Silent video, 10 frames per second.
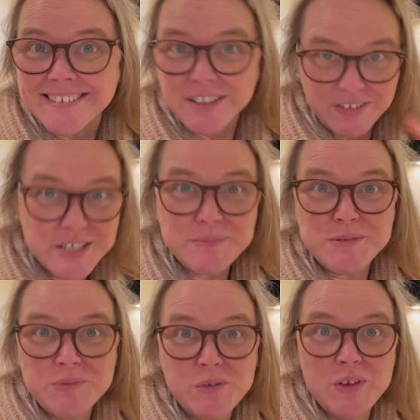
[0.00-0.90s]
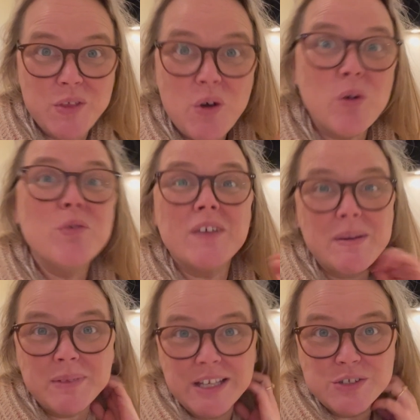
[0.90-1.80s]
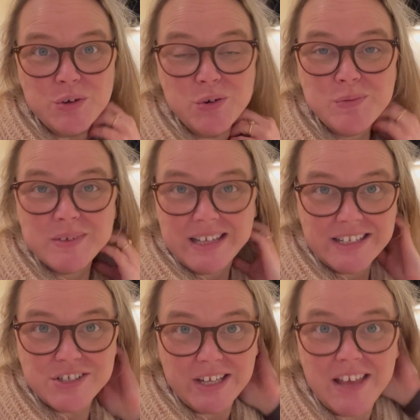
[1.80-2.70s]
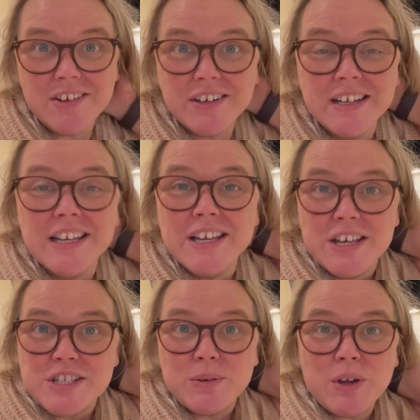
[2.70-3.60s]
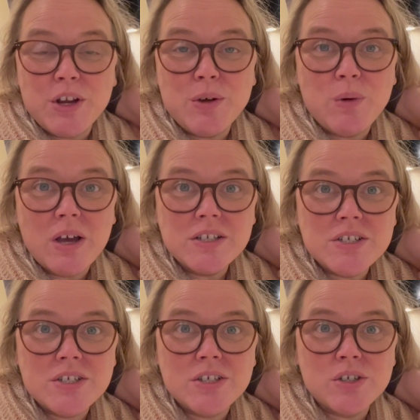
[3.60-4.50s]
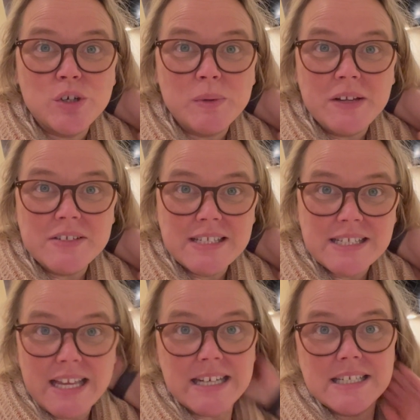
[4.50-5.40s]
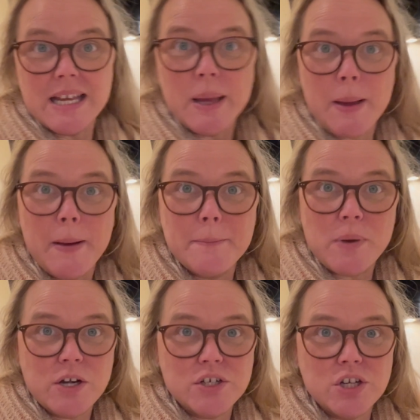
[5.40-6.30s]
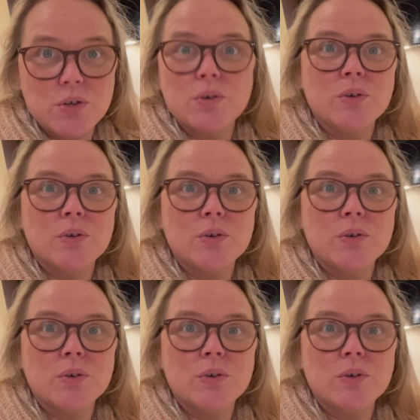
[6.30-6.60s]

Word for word: Christmas movie. The whole family is home and together. So we're gonna watch Who Believes in Santa Part 2.